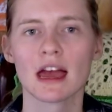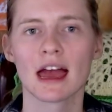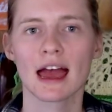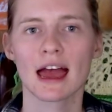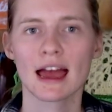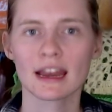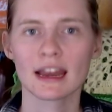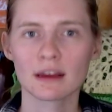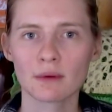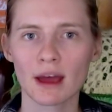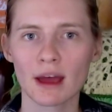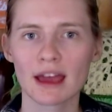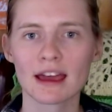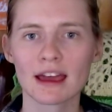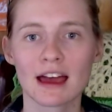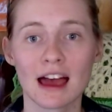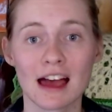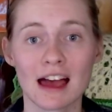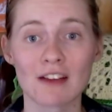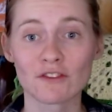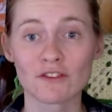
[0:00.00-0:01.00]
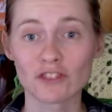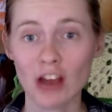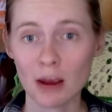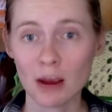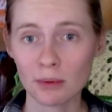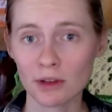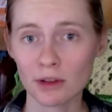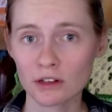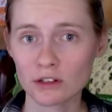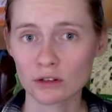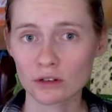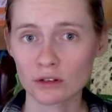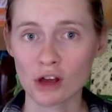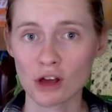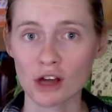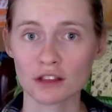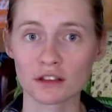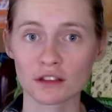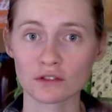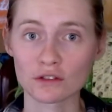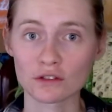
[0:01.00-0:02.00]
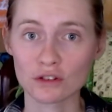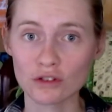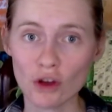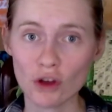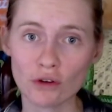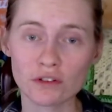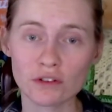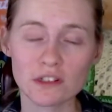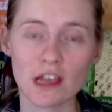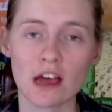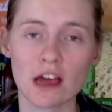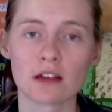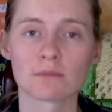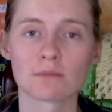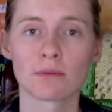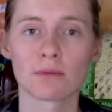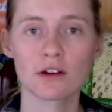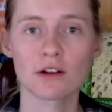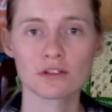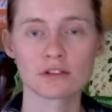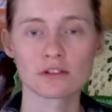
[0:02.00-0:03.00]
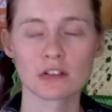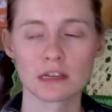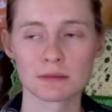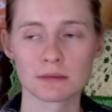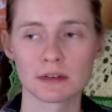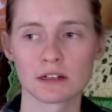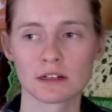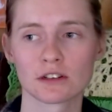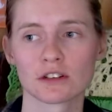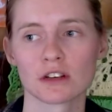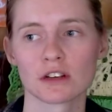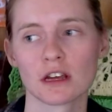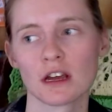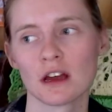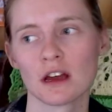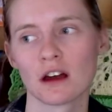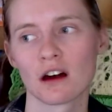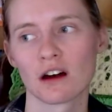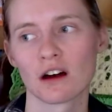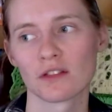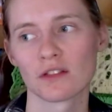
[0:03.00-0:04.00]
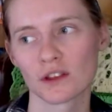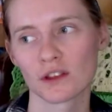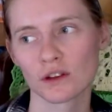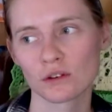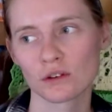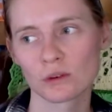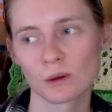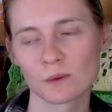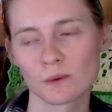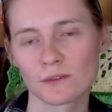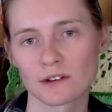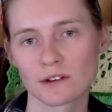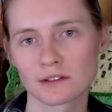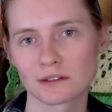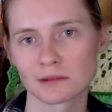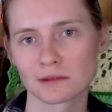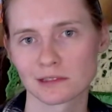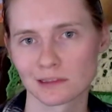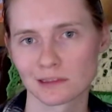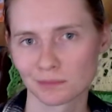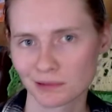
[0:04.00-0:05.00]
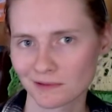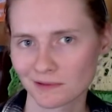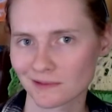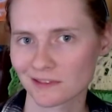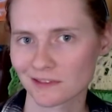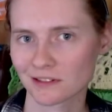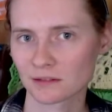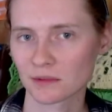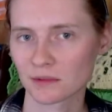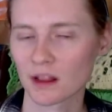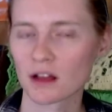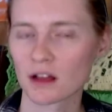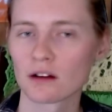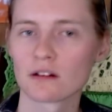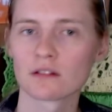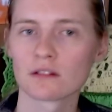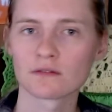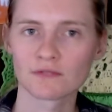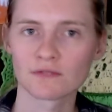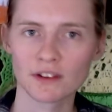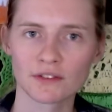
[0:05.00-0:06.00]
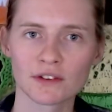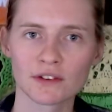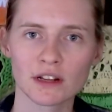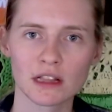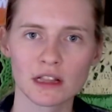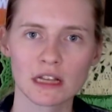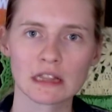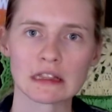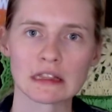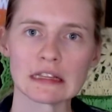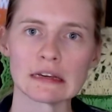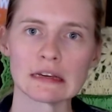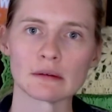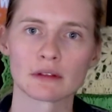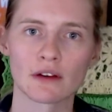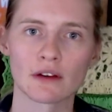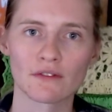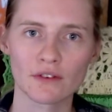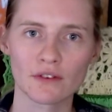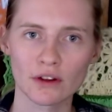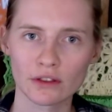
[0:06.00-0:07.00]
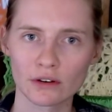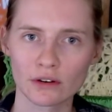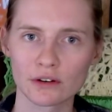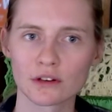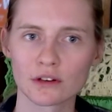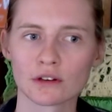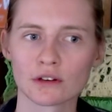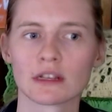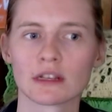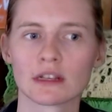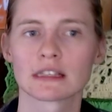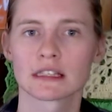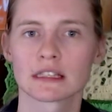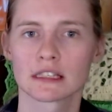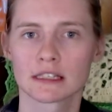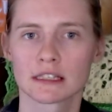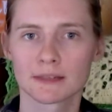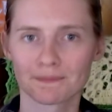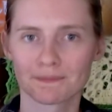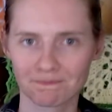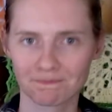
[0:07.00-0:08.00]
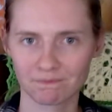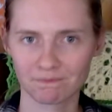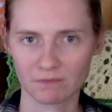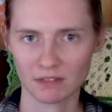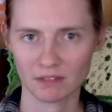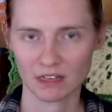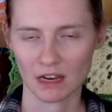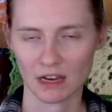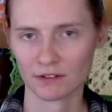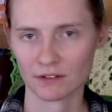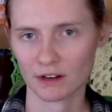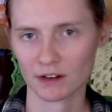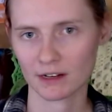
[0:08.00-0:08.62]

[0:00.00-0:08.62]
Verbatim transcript: Anyway, I've jabbered on too long. There's no sound, partial image on the YouTube version. There's a version below. Feel free to click the link. Without further ado, let's dive right